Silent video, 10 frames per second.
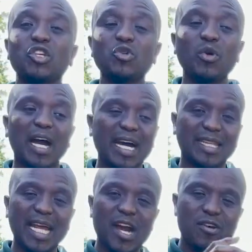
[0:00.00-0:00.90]
You are
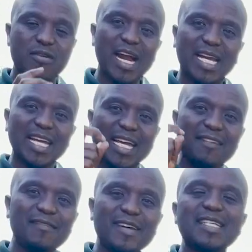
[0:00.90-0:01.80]
directly
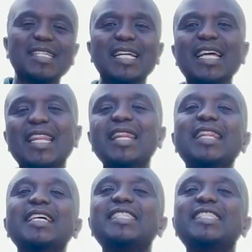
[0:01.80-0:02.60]
invested in this